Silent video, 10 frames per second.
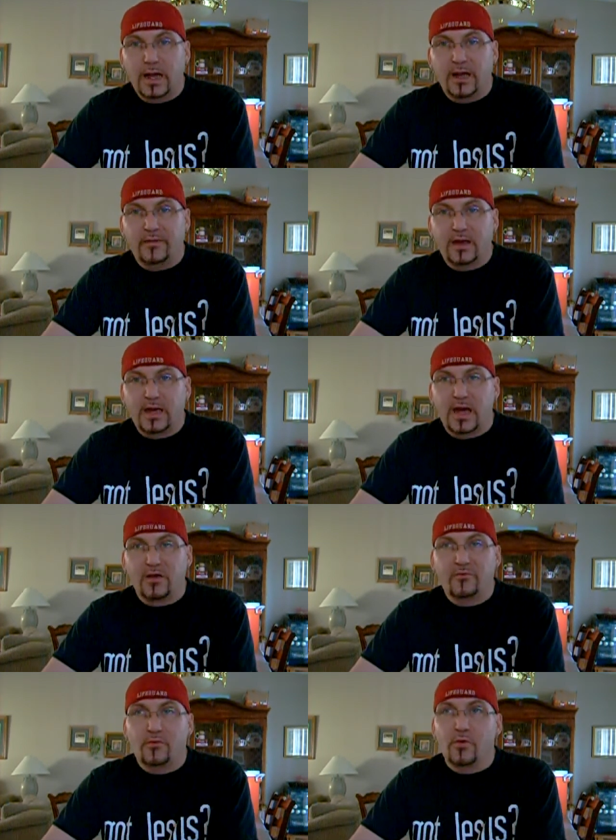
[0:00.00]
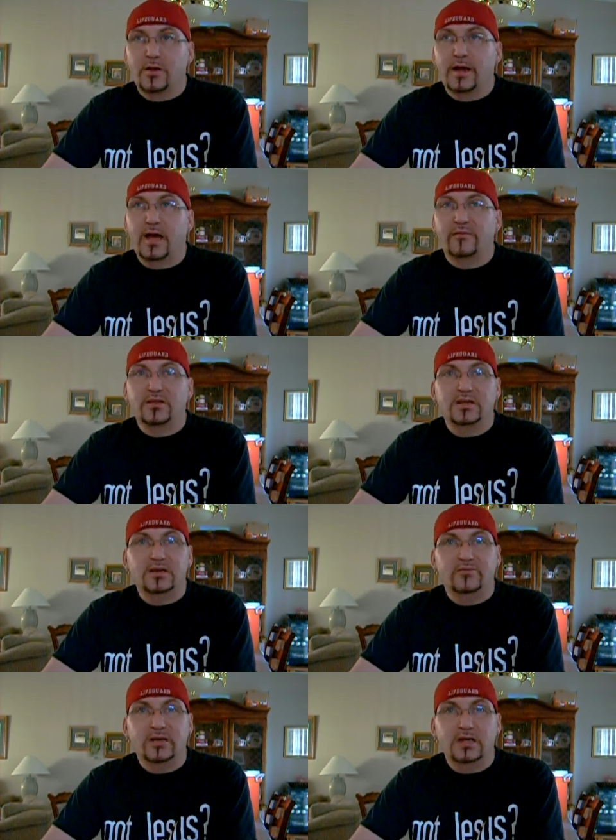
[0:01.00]
and they can't afford to have a
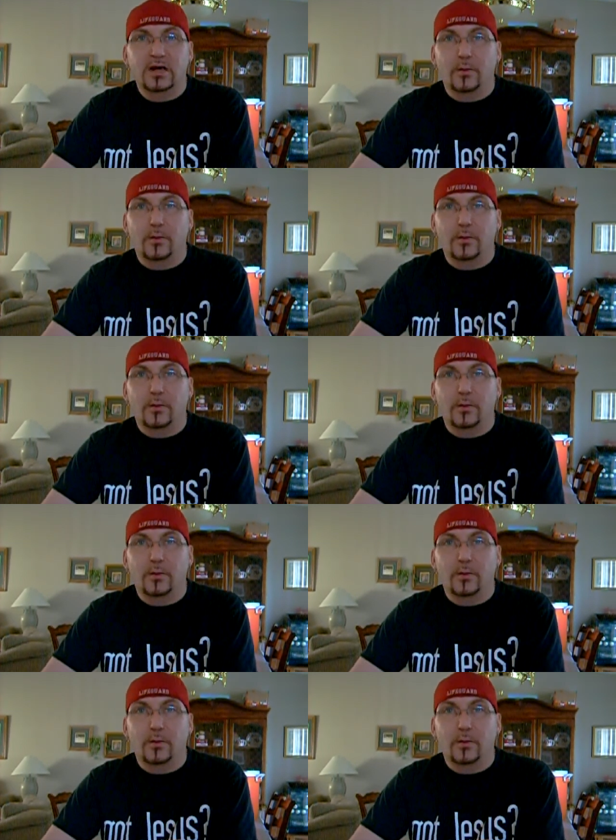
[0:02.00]
TV,